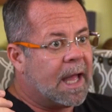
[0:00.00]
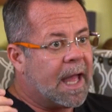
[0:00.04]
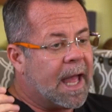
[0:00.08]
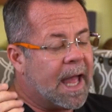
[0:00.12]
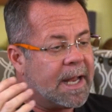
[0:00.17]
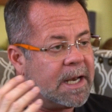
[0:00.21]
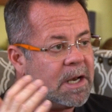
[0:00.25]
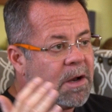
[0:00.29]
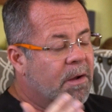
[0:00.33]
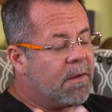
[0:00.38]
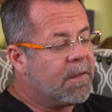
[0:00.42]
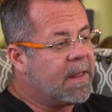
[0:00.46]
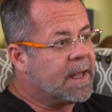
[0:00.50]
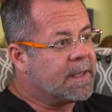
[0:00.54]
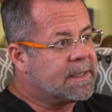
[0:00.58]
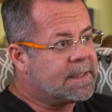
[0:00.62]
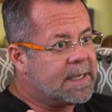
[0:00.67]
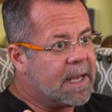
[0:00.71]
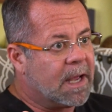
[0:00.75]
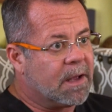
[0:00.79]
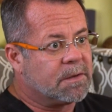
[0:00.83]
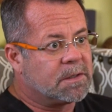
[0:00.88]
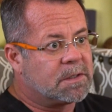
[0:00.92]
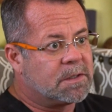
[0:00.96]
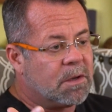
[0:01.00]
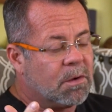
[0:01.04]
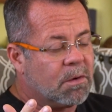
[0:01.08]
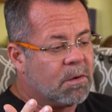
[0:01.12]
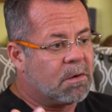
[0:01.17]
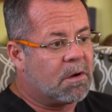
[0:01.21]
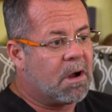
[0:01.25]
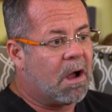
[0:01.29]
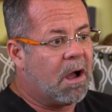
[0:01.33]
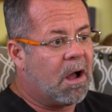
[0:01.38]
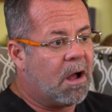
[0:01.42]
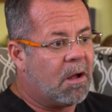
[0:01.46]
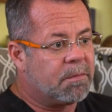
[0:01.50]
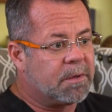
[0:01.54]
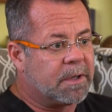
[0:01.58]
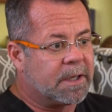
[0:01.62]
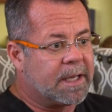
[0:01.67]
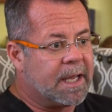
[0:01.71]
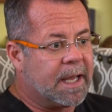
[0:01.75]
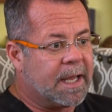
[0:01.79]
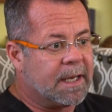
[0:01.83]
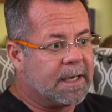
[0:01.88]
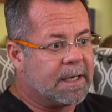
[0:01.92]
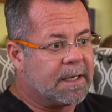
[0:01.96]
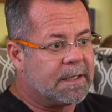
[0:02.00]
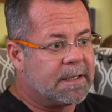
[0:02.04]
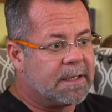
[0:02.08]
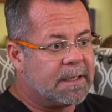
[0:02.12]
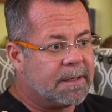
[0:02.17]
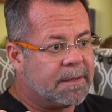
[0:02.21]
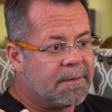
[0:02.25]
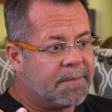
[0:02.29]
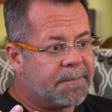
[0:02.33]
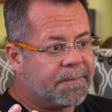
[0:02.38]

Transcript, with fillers: I know that sounds so complicated.